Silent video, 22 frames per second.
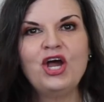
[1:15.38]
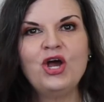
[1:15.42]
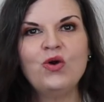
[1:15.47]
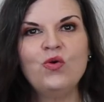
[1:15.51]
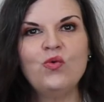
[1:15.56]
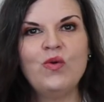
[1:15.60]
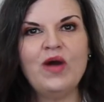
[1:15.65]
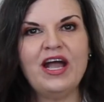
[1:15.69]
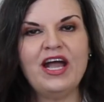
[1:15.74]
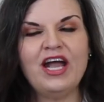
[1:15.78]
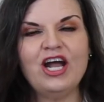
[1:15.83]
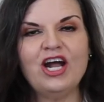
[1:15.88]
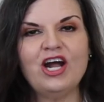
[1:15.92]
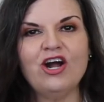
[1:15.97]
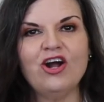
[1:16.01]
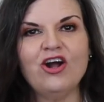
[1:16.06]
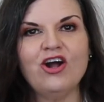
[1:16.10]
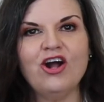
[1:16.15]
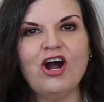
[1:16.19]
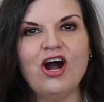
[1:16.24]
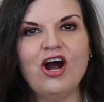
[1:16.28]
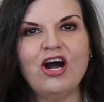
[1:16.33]

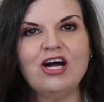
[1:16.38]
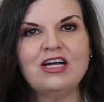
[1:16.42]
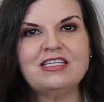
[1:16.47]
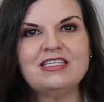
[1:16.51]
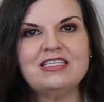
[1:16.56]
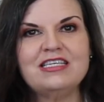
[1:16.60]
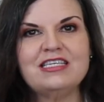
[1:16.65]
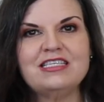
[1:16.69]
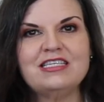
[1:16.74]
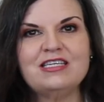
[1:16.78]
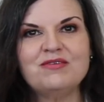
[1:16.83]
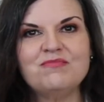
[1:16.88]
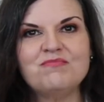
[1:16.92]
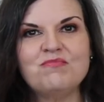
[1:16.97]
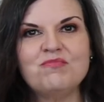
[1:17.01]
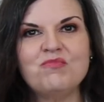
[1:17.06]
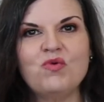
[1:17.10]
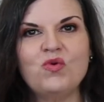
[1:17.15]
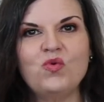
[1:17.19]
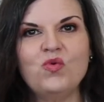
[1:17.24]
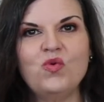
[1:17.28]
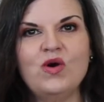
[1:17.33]
where
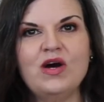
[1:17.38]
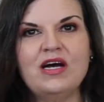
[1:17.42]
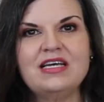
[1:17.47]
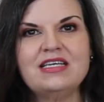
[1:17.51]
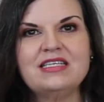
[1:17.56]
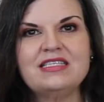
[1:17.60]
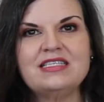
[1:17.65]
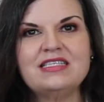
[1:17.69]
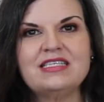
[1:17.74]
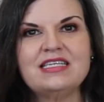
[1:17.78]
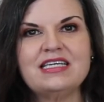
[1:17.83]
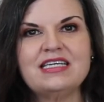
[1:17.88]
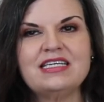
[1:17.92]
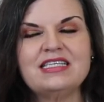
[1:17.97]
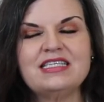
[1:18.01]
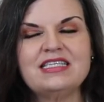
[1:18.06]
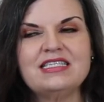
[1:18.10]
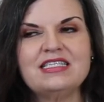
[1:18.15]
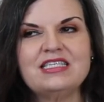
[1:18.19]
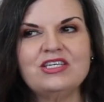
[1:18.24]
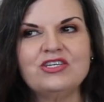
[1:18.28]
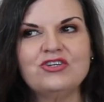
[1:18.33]
autism was
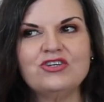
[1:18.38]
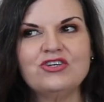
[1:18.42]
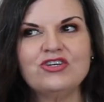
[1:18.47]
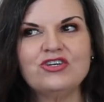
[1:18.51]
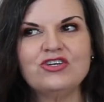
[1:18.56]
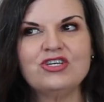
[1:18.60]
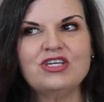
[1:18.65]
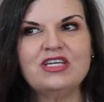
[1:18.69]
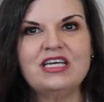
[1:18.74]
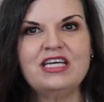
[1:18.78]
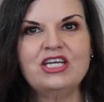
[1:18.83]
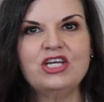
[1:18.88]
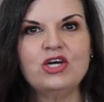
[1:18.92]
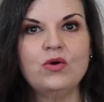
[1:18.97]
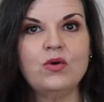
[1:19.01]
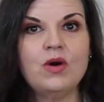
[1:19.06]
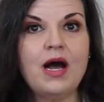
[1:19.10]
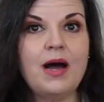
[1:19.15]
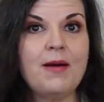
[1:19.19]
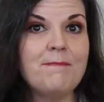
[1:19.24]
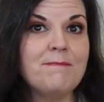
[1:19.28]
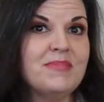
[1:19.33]
considered, you
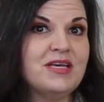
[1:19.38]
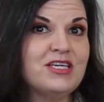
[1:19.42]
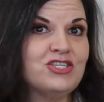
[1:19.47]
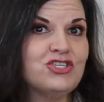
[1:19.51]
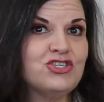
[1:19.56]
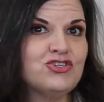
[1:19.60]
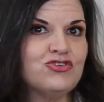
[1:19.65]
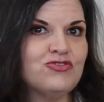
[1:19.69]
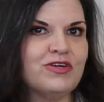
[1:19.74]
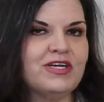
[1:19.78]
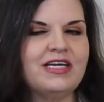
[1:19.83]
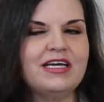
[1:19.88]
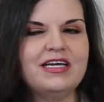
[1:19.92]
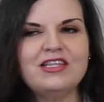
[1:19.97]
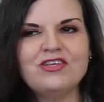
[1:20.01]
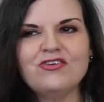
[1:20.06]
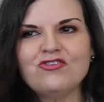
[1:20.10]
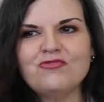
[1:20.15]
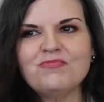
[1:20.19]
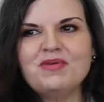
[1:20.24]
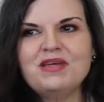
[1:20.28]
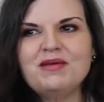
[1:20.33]
know, a mystery, and
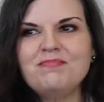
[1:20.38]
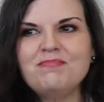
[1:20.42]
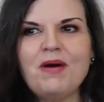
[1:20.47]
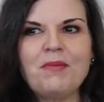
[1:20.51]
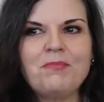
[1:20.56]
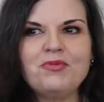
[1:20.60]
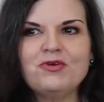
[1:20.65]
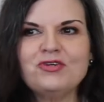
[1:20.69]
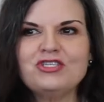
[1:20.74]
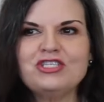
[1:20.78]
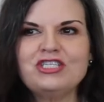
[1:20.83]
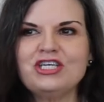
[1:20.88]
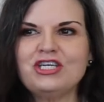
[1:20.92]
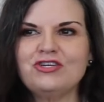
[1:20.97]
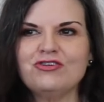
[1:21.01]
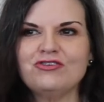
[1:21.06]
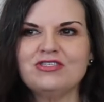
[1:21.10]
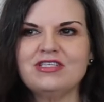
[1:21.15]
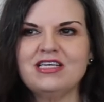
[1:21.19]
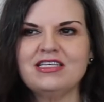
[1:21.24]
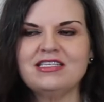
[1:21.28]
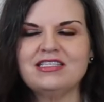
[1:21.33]
there'd be bumper
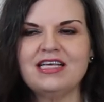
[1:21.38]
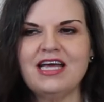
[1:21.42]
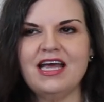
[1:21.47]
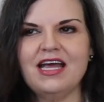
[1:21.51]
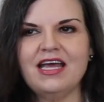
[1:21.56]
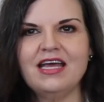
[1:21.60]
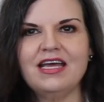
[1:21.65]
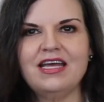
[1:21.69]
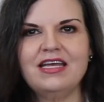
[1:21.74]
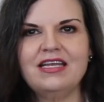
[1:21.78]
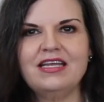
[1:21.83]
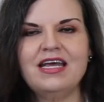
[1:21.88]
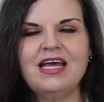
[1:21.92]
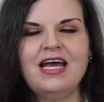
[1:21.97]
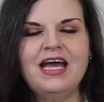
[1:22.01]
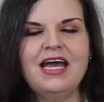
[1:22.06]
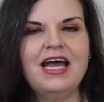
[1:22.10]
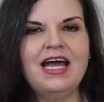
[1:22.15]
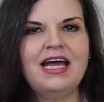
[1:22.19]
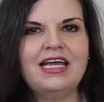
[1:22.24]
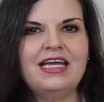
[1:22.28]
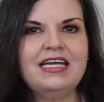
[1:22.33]
stickers that said,
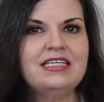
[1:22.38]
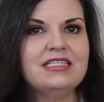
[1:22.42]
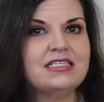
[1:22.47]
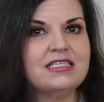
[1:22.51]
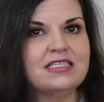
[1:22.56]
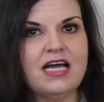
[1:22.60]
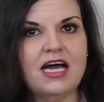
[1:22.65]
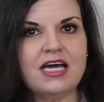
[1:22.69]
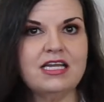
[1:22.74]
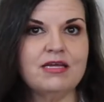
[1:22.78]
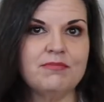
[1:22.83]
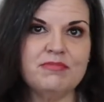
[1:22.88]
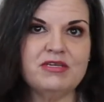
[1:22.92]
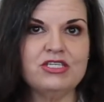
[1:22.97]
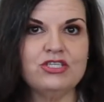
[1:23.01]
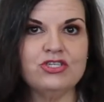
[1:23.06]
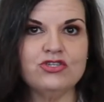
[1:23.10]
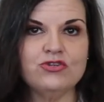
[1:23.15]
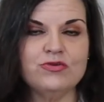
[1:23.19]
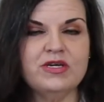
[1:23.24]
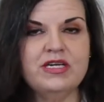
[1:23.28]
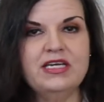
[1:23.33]
it's not a
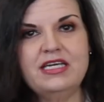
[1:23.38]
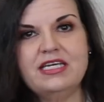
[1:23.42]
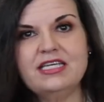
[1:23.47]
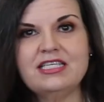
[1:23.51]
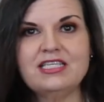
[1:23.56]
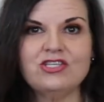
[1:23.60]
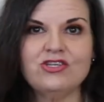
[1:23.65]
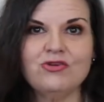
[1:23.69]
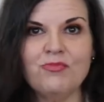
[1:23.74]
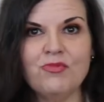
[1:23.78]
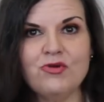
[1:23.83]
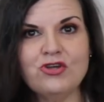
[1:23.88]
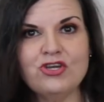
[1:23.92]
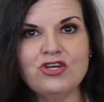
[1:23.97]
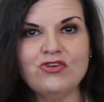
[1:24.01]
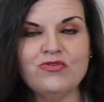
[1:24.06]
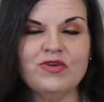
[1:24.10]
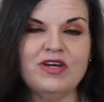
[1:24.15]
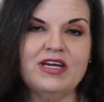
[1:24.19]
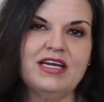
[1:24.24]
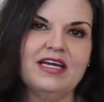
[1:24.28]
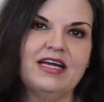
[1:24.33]
mystery, it's the
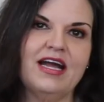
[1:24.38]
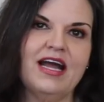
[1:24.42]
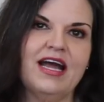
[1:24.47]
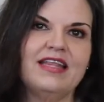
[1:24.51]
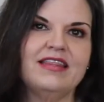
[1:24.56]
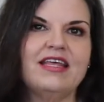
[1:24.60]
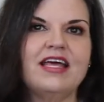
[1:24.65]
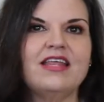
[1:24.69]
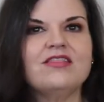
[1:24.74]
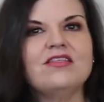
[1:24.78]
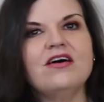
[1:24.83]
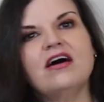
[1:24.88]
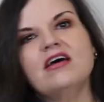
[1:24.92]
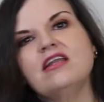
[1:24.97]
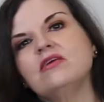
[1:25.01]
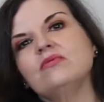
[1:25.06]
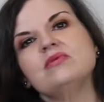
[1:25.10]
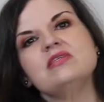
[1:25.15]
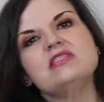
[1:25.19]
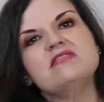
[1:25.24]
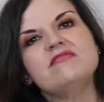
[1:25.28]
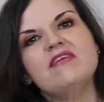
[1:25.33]
mercury, and they thought it
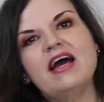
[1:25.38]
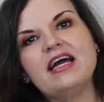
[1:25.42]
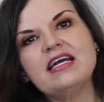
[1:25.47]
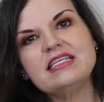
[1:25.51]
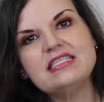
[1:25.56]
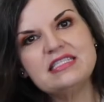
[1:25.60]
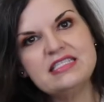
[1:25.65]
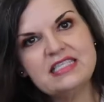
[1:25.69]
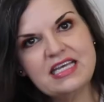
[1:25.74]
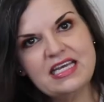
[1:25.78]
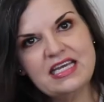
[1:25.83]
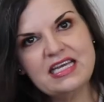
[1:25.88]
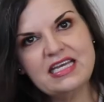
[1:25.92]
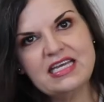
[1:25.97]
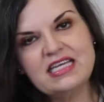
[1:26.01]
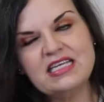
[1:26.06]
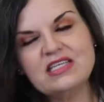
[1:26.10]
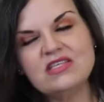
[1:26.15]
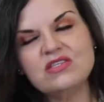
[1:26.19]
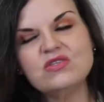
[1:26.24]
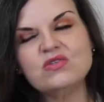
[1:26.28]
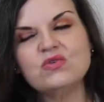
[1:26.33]
was
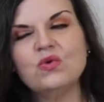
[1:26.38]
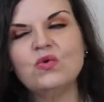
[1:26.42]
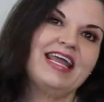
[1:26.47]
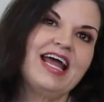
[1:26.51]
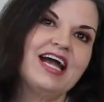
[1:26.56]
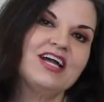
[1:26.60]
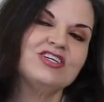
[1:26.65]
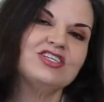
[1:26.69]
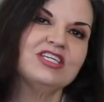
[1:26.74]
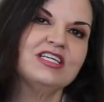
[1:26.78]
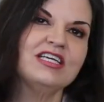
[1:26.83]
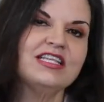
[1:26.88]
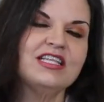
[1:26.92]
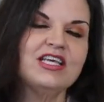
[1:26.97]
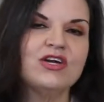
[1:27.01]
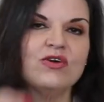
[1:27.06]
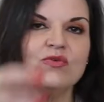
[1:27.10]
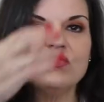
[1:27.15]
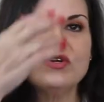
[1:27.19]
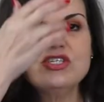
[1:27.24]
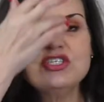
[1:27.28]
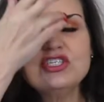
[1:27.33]
vaccines. And actually the
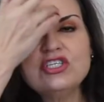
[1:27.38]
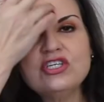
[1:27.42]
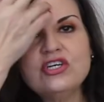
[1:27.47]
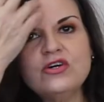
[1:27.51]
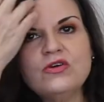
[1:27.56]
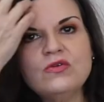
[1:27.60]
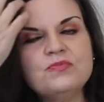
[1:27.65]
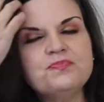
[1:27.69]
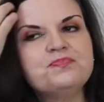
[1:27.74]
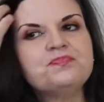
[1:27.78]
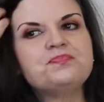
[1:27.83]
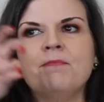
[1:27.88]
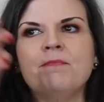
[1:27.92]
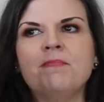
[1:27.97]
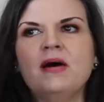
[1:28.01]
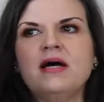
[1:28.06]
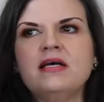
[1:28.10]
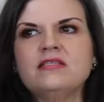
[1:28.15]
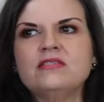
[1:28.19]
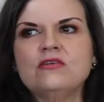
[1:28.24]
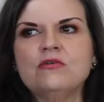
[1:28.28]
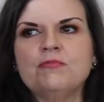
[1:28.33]
original
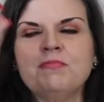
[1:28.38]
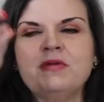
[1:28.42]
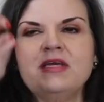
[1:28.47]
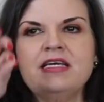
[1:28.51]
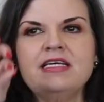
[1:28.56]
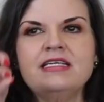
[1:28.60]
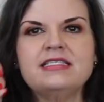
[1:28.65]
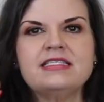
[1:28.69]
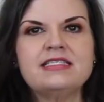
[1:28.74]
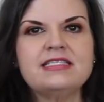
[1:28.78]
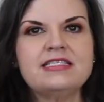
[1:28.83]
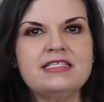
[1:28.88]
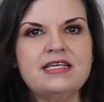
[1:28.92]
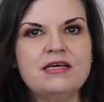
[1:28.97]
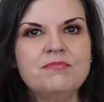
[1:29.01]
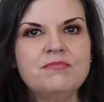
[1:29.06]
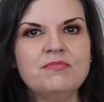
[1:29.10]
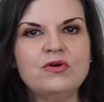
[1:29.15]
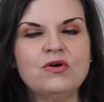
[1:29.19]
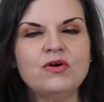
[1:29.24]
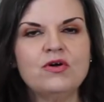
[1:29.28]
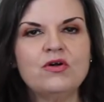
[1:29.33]
puzzle piece
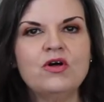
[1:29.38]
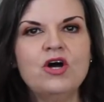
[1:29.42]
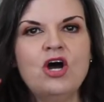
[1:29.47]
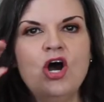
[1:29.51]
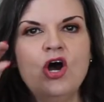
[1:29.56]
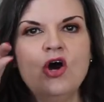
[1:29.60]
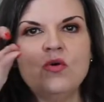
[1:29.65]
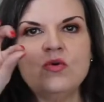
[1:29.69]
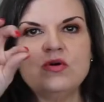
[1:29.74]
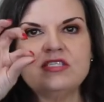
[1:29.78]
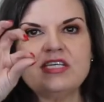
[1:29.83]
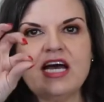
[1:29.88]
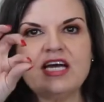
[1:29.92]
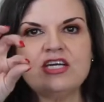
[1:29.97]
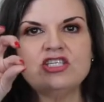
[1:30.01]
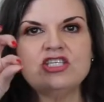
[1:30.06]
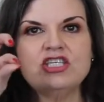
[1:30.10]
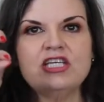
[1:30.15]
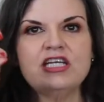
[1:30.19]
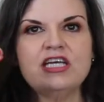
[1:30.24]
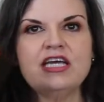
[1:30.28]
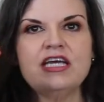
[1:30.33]
symbol was
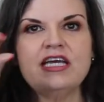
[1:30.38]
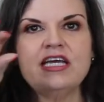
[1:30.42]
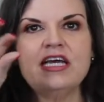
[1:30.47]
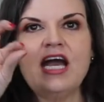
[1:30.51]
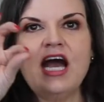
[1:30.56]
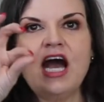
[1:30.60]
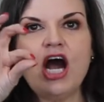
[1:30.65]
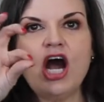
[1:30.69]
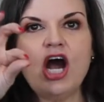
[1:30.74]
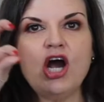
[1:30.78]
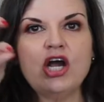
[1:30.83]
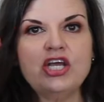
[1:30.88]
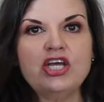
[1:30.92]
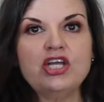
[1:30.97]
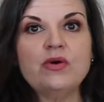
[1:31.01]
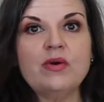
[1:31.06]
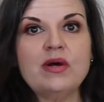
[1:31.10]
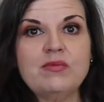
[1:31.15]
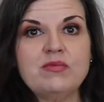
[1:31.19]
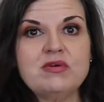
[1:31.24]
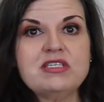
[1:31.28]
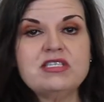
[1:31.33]
actually, you know,
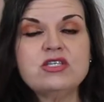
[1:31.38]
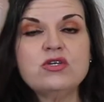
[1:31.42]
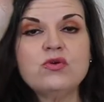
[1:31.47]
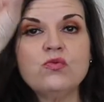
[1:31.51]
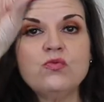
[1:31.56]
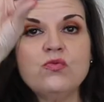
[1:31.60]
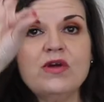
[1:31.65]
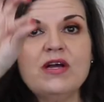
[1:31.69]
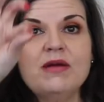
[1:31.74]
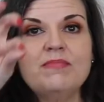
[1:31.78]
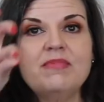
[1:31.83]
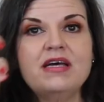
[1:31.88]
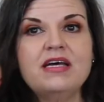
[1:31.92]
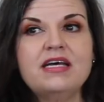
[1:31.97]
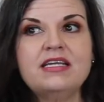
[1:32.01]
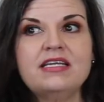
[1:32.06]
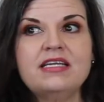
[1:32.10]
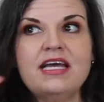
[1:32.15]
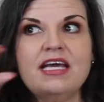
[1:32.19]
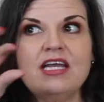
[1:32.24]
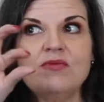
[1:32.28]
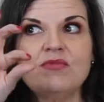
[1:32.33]
it was the
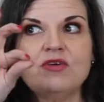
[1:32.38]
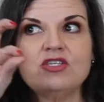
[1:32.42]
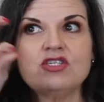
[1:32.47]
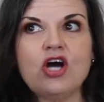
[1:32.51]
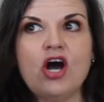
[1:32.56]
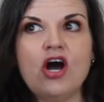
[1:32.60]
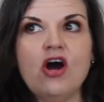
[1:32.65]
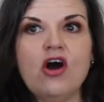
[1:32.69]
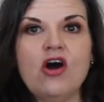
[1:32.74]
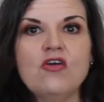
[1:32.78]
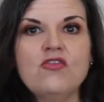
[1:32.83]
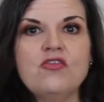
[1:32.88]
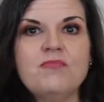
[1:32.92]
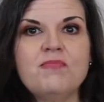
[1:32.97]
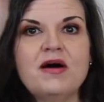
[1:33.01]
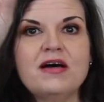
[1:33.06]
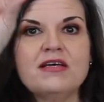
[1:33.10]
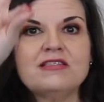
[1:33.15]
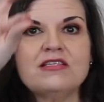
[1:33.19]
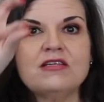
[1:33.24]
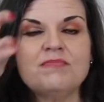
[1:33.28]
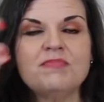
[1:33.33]
ribbon and it was all the
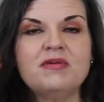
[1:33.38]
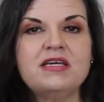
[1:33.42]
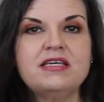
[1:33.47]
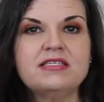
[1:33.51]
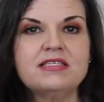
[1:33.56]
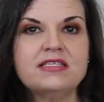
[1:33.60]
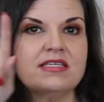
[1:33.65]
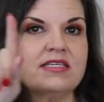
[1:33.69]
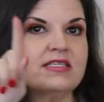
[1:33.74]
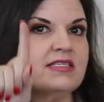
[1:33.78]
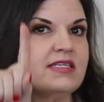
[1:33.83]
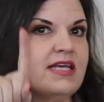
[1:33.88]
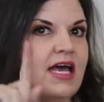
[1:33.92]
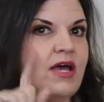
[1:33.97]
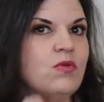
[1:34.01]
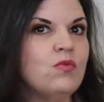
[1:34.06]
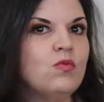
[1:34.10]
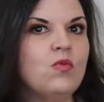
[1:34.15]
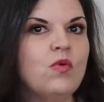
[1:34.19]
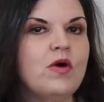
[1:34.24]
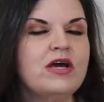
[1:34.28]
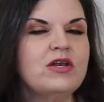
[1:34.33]
puzzle pieces
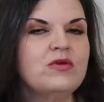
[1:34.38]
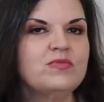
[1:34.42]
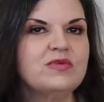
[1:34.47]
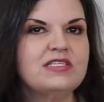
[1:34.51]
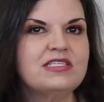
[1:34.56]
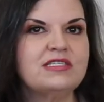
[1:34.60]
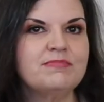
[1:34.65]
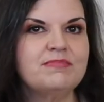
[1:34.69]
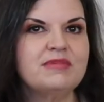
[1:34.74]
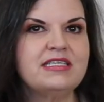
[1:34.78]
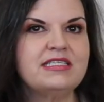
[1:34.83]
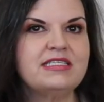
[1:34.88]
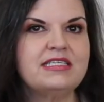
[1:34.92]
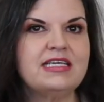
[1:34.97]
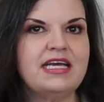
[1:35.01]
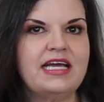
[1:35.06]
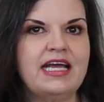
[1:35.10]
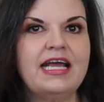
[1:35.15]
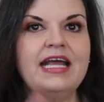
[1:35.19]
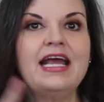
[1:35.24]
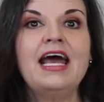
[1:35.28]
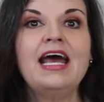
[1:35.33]
and one was
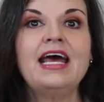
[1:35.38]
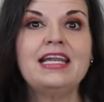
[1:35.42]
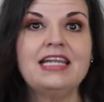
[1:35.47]
missing.